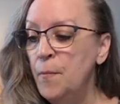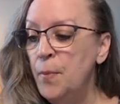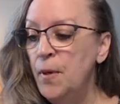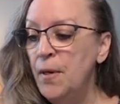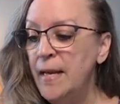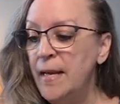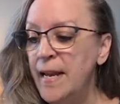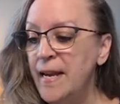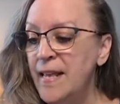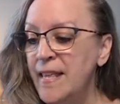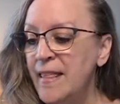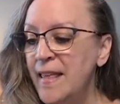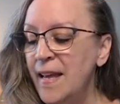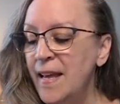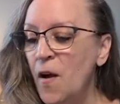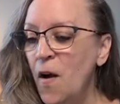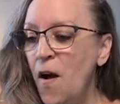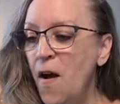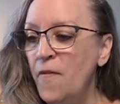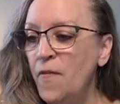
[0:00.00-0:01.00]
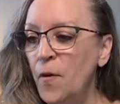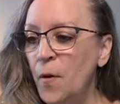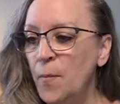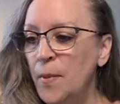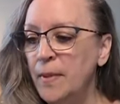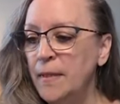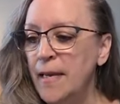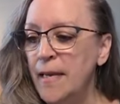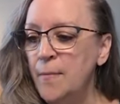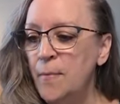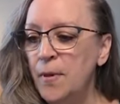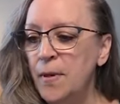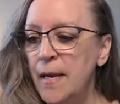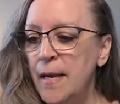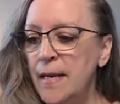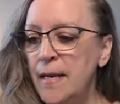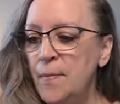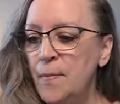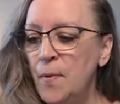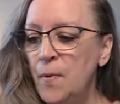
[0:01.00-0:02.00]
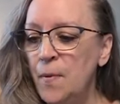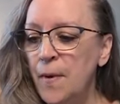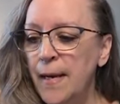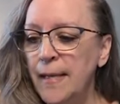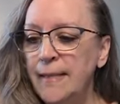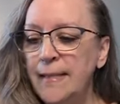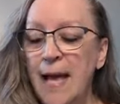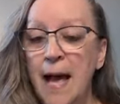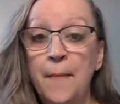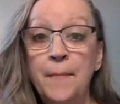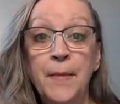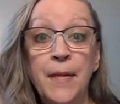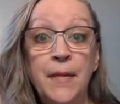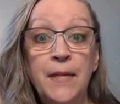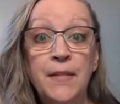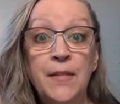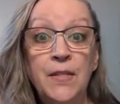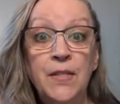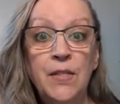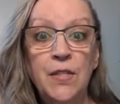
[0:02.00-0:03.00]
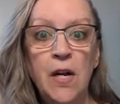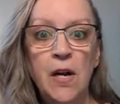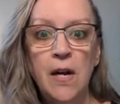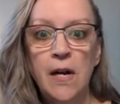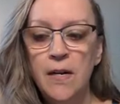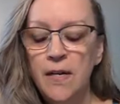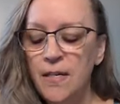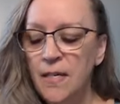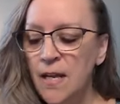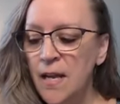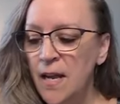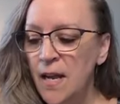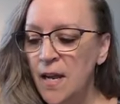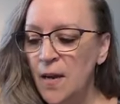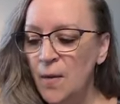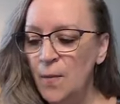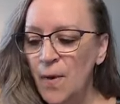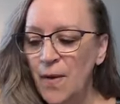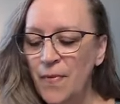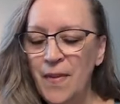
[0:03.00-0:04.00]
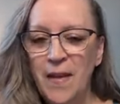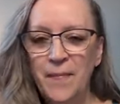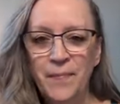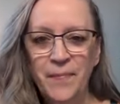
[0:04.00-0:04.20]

put anything off or belabor any points, I'm going to start with,